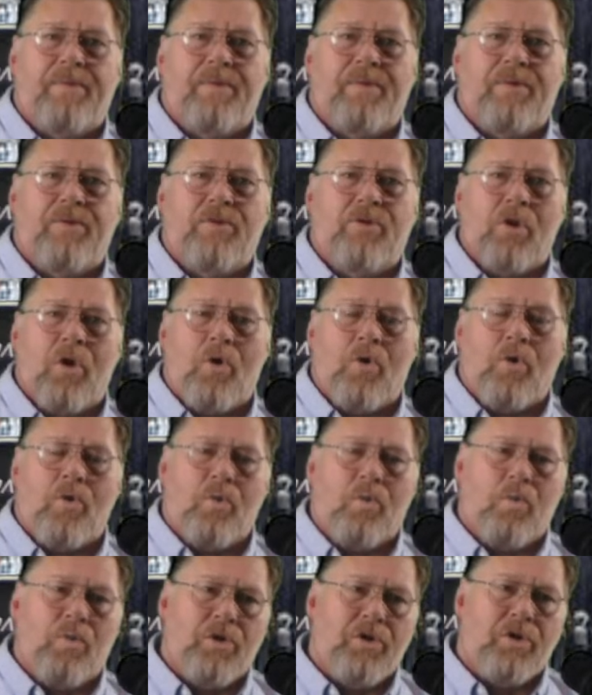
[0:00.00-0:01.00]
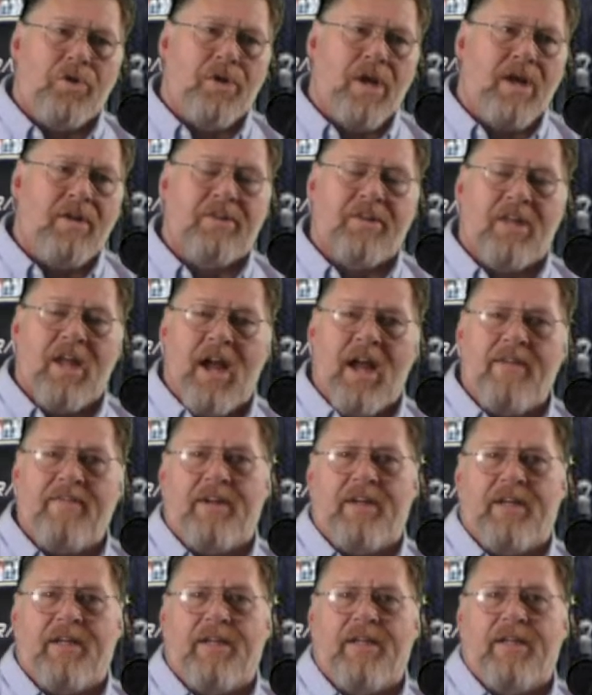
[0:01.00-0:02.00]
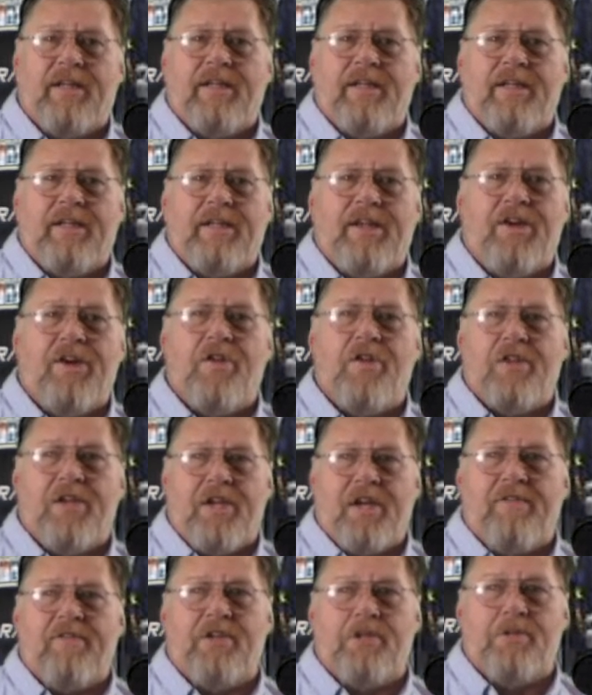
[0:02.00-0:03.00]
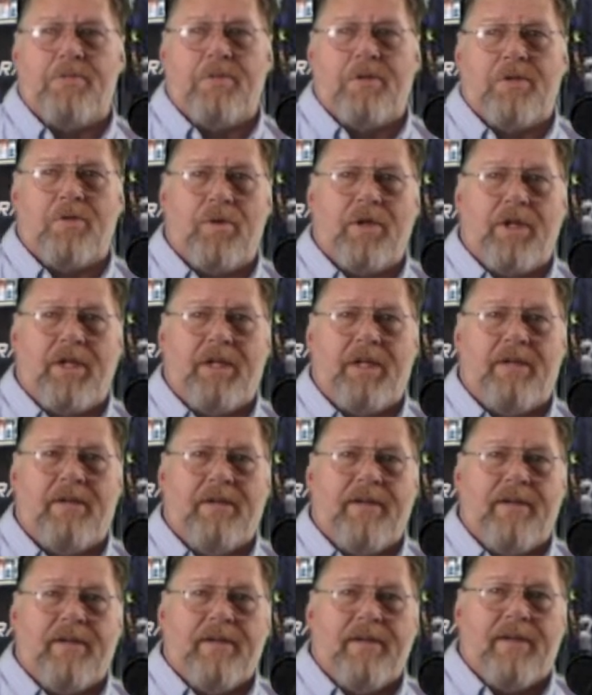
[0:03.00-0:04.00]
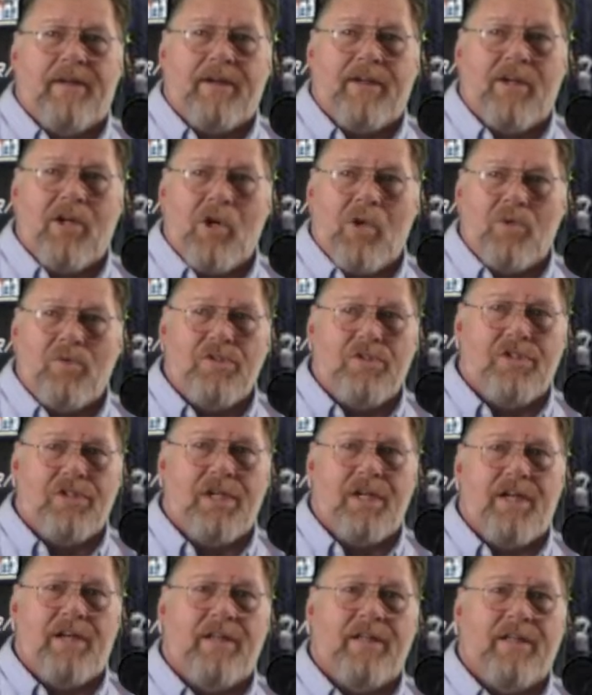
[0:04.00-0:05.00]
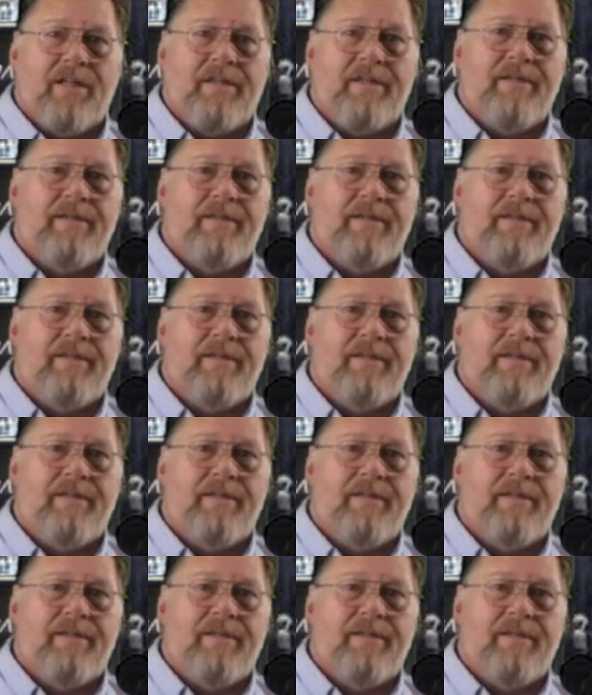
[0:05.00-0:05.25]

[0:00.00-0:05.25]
So when you're out diving, you know the difference between a cone shell